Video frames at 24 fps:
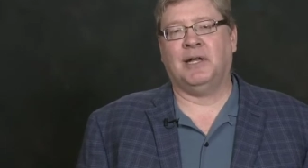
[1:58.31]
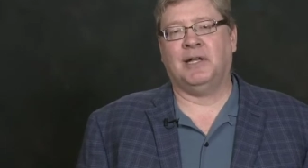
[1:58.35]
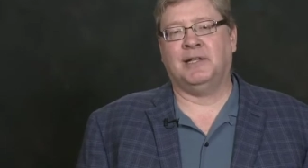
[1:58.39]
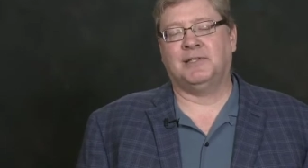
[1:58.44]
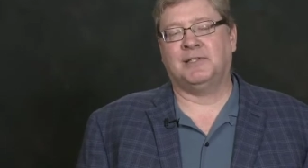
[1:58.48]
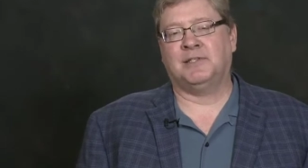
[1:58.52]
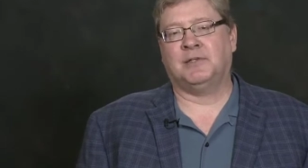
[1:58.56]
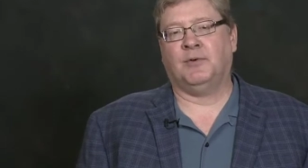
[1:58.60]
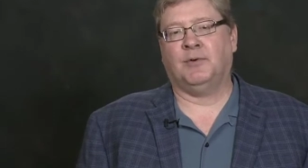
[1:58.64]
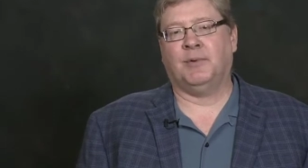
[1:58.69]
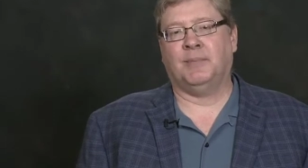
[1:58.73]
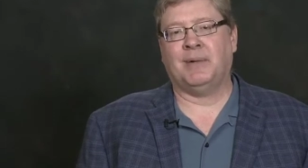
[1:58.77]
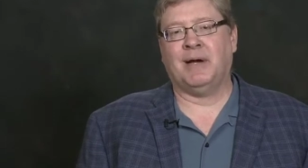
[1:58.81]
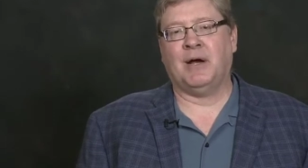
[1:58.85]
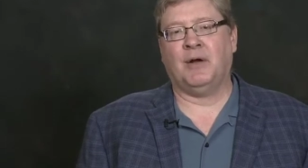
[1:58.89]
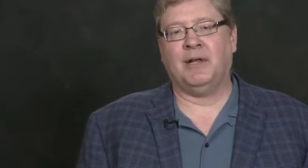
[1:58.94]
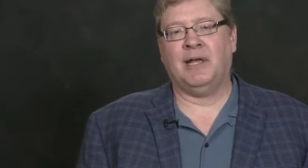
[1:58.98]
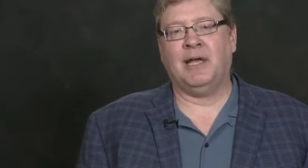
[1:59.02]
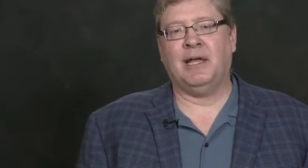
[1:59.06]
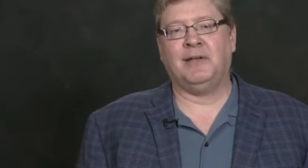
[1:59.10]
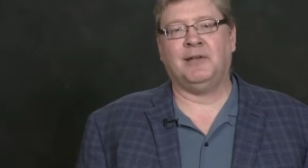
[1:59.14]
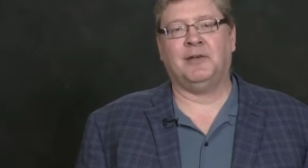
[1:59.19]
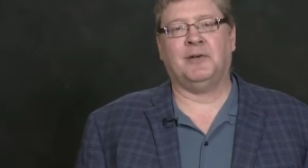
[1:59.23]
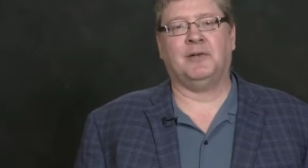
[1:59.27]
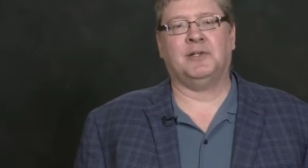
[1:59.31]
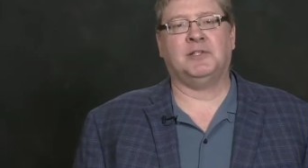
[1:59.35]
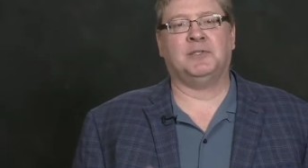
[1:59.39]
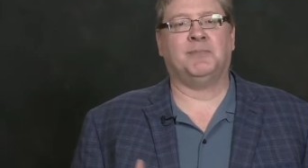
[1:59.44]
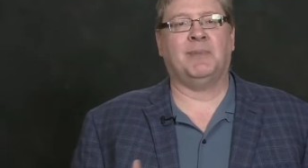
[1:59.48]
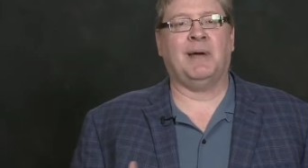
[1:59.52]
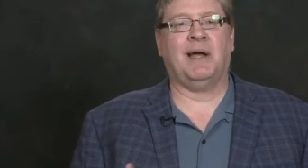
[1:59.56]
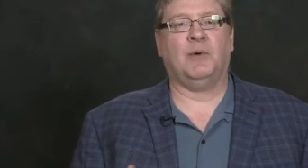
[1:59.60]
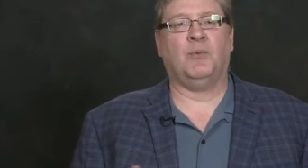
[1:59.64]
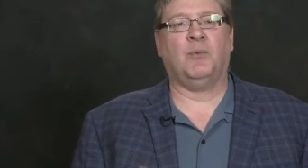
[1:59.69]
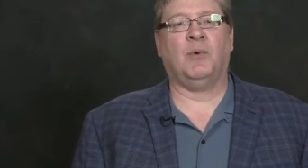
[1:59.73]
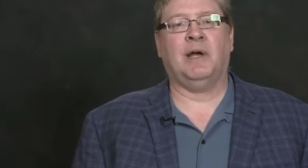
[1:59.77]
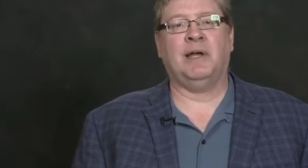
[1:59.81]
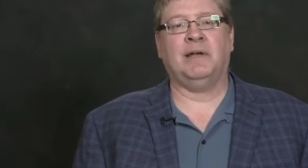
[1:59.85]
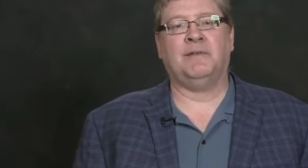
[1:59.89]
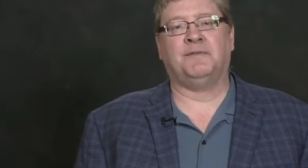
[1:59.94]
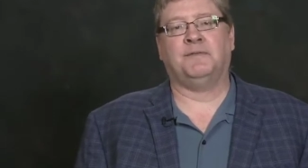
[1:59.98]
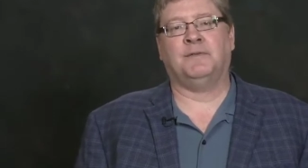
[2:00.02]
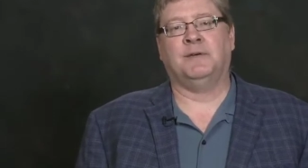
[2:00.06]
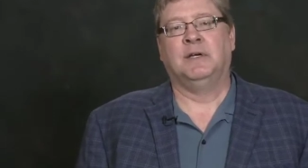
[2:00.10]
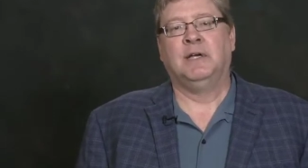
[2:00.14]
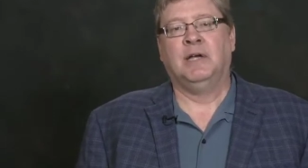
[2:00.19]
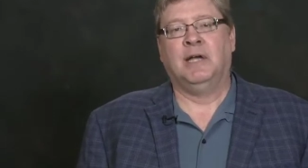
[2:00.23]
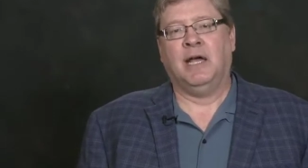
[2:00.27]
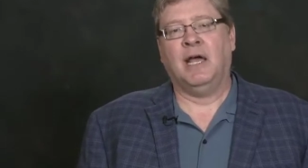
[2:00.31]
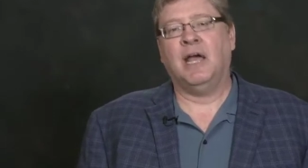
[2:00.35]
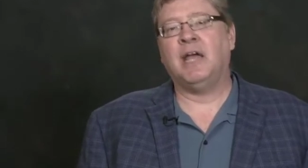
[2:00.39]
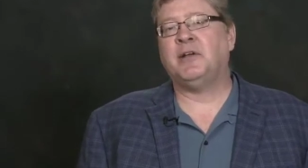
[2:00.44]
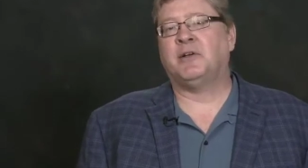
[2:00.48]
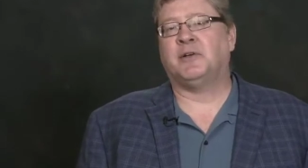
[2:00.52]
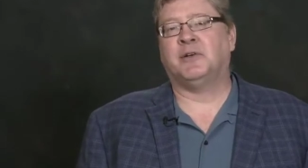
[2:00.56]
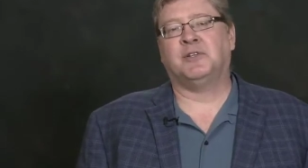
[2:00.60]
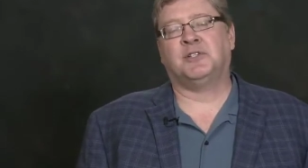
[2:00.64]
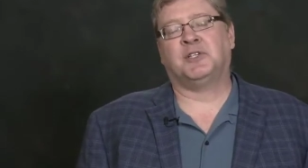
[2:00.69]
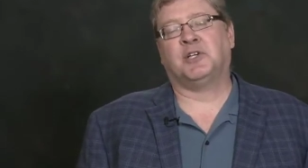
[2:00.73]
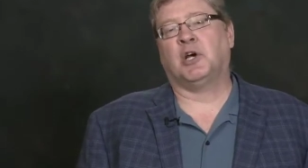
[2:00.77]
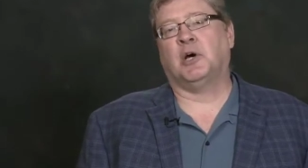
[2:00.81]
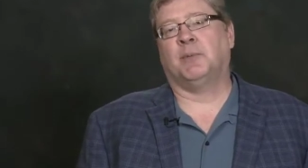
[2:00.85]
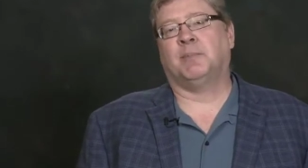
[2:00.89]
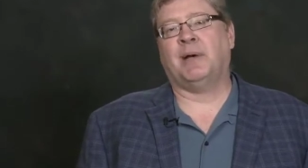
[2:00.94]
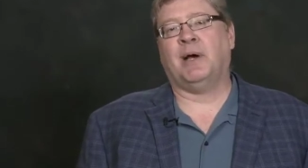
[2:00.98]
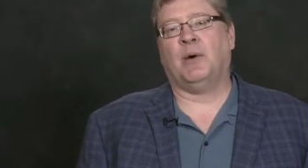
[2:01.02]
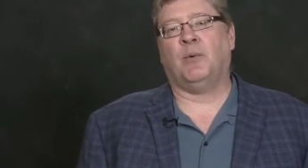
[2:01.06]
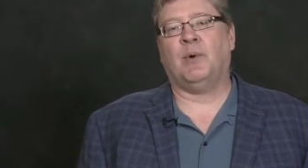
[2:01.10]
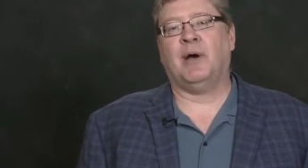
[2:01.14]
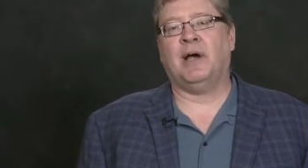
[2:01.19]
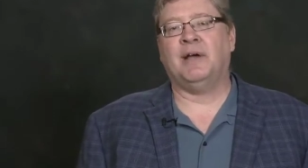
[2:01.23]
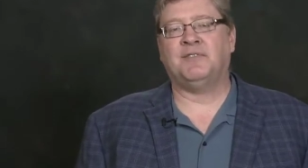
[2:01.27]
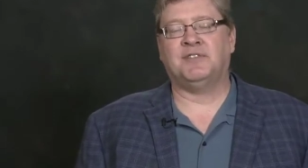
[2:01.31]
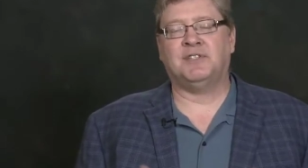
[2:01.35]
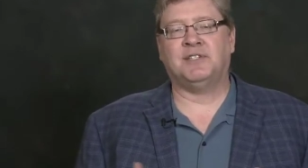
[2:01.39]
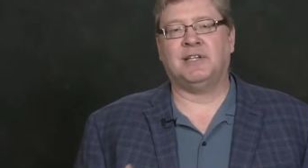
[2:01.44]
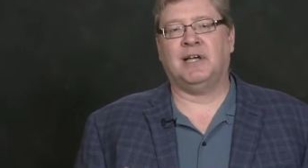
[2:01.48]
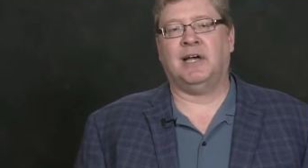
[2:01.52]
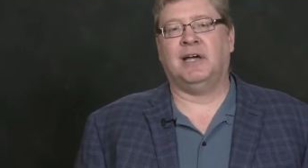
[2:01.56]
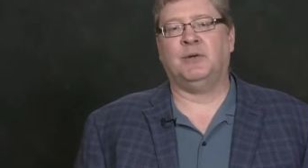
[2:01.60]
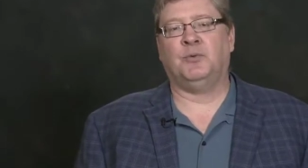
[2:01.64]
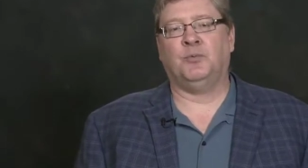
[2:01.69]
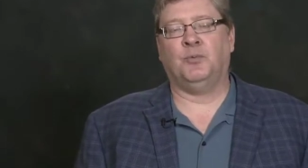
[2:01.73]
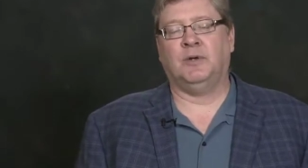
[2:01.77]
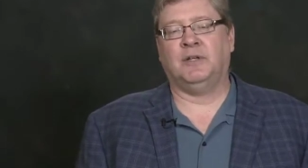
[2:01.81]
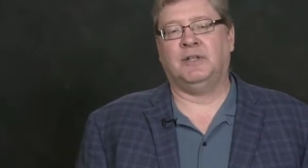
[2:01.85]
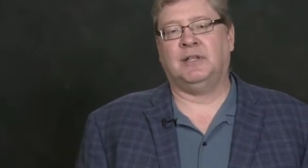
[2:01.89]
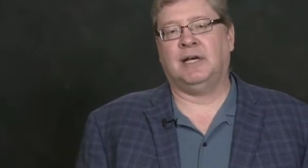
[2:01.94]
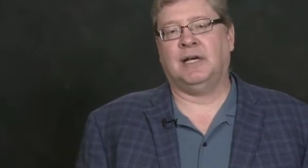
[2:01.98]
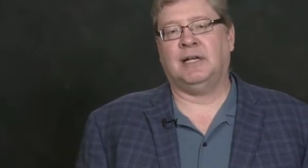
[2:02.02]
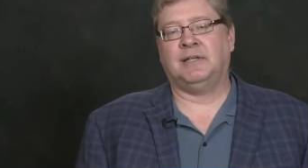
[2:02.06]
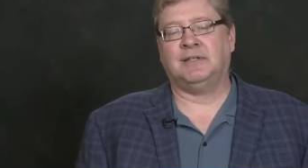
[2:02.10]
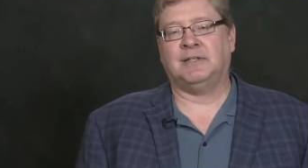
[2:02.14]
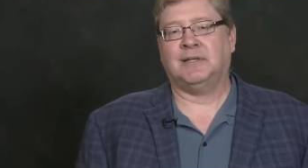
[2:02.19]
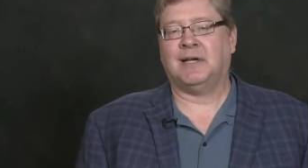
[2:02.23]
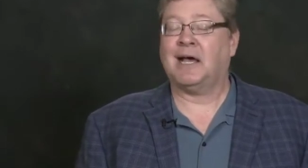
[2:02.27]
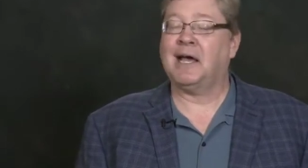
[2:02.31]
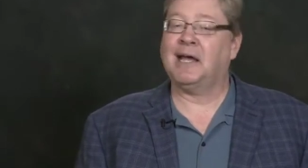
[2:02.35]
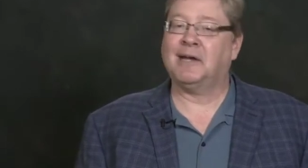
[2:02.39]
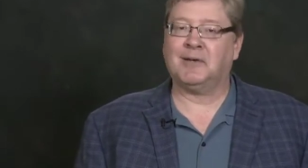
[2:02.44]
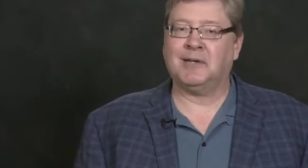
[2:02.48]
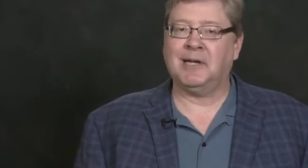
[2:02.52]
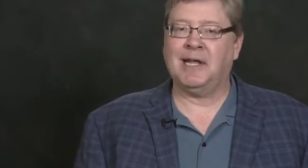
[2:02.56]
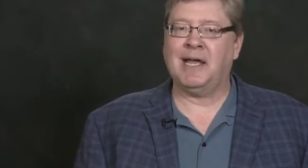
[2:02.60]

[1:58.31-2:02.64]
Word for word: And so about eight years, my wife, eight years ago, my wife said that uh, I could